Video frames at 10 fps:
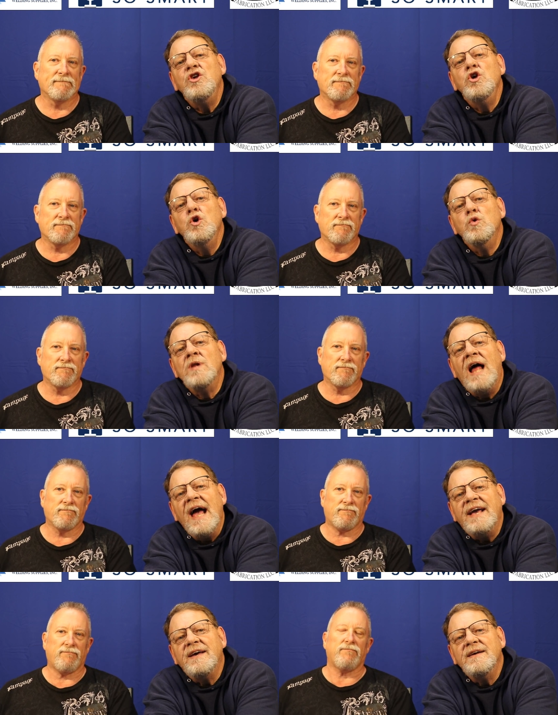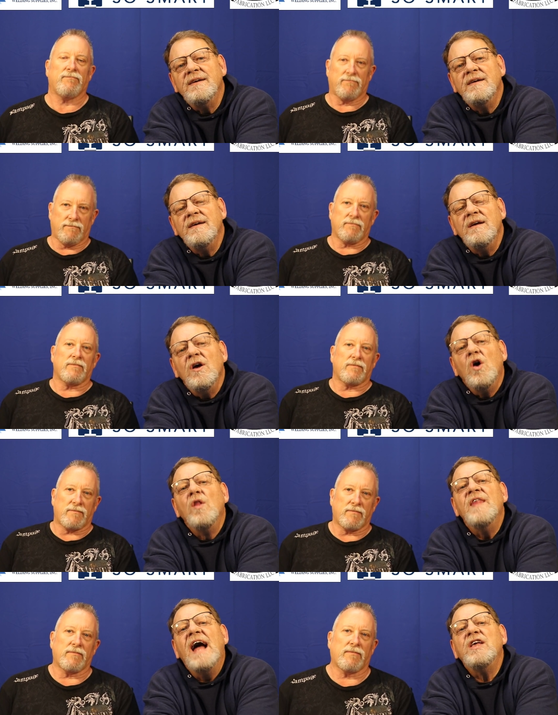Speaker 1: you like,
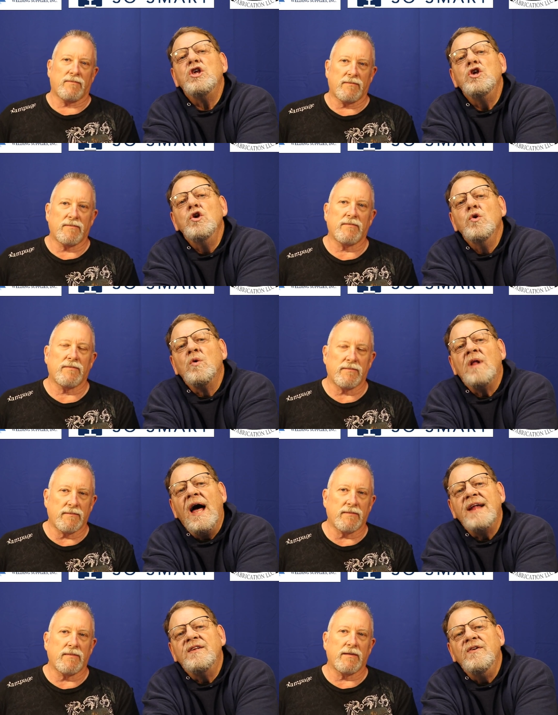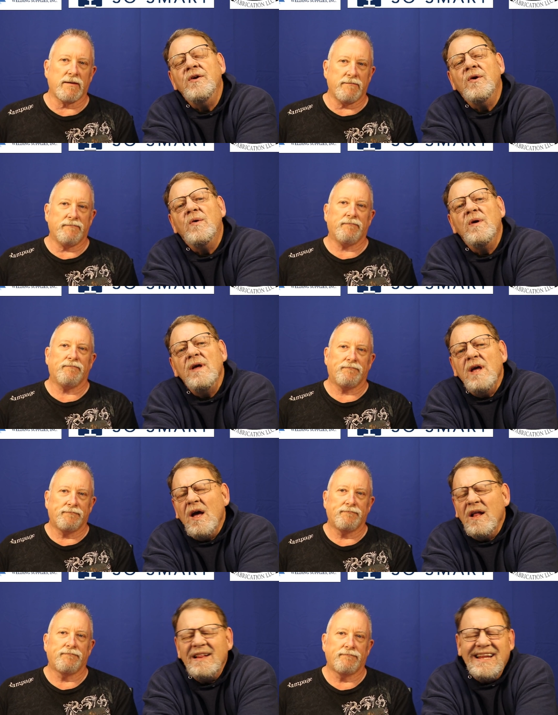that you like to do.
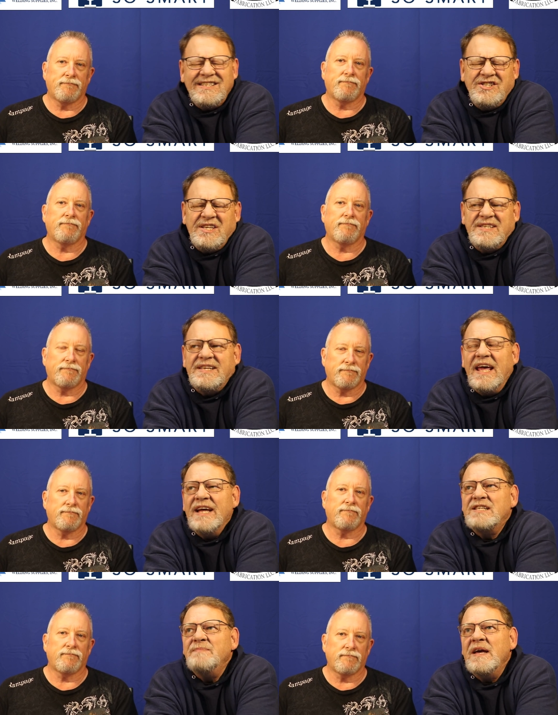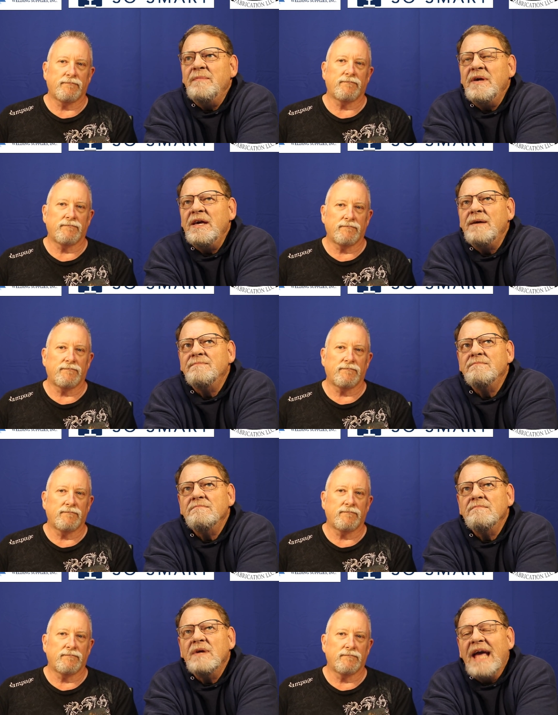Let's just say it's maybe
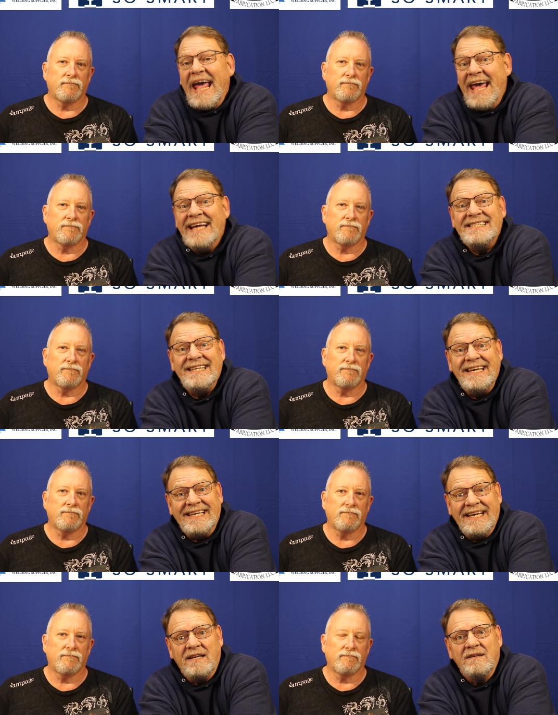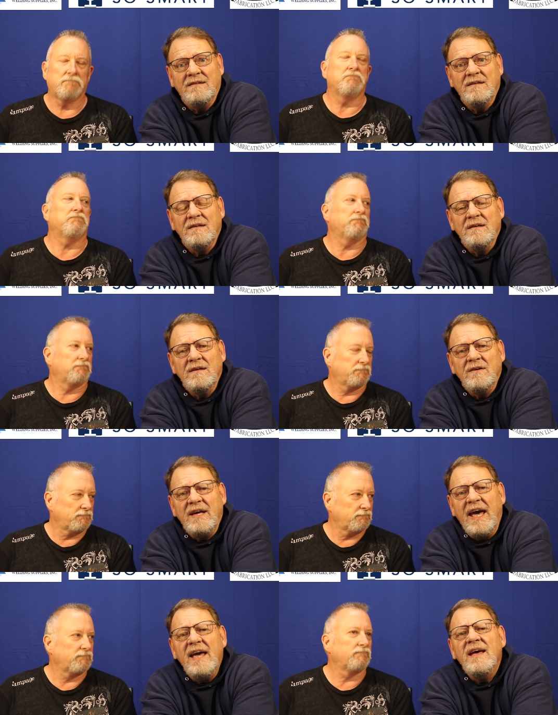antiquing,
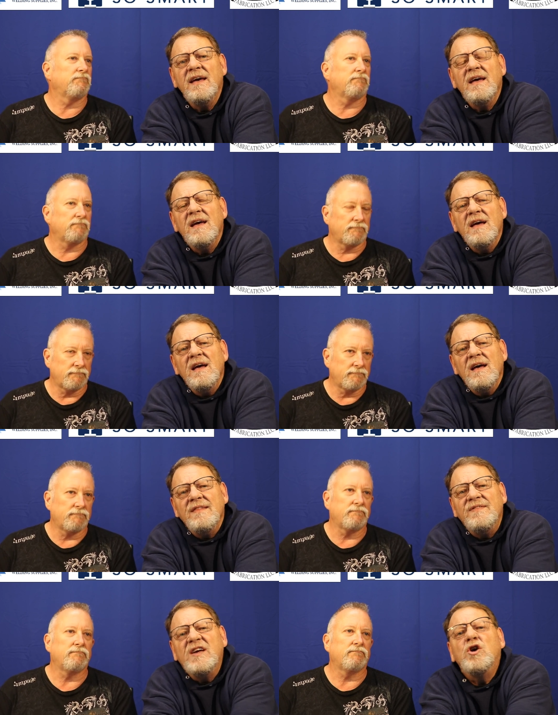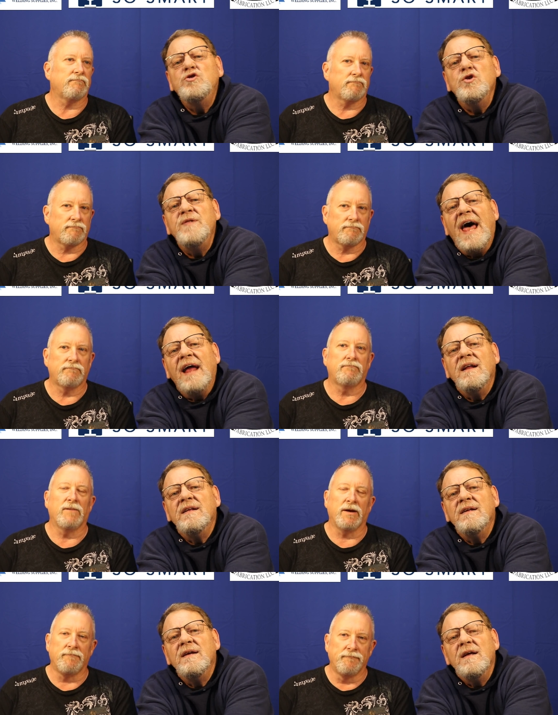okay? They could do that.
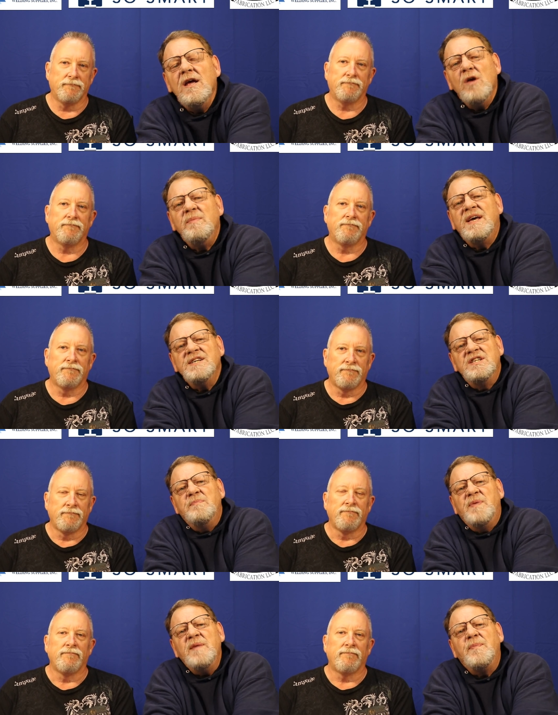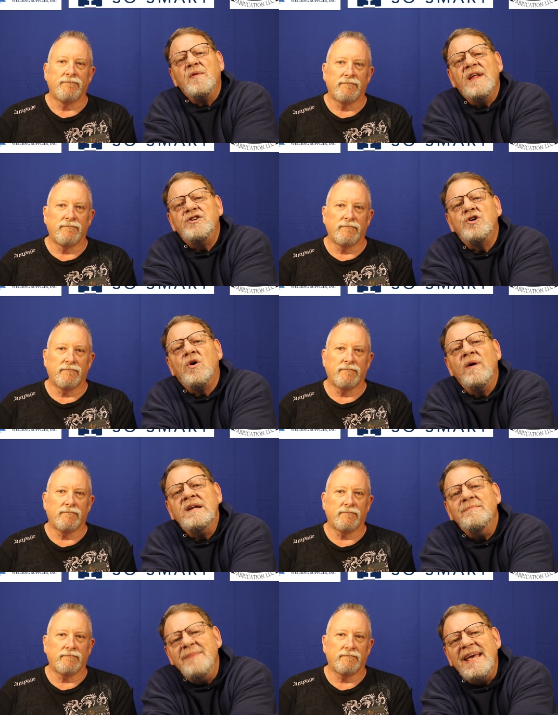Yep. Because the people that you're going
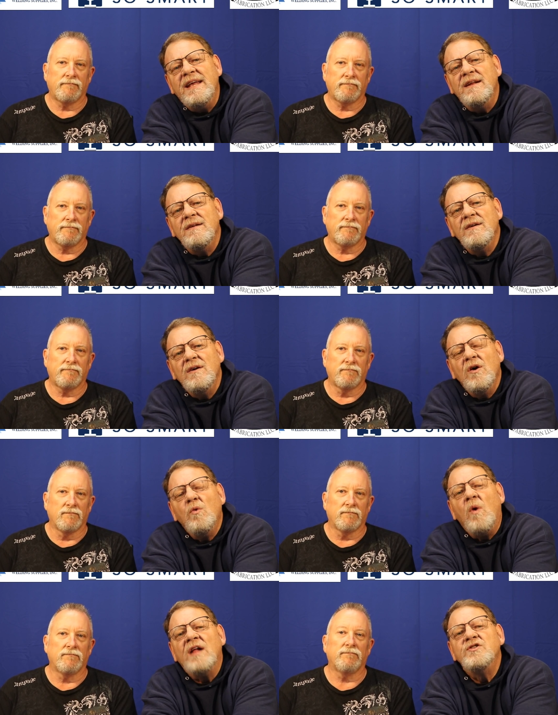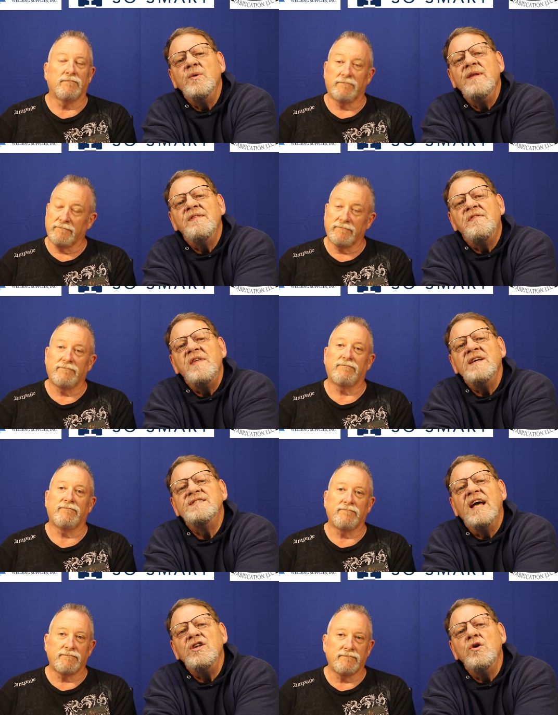to meet while doing the things
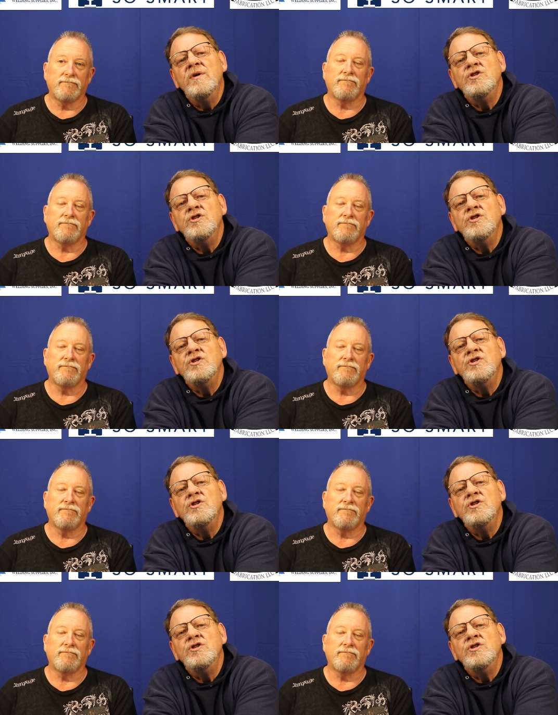that you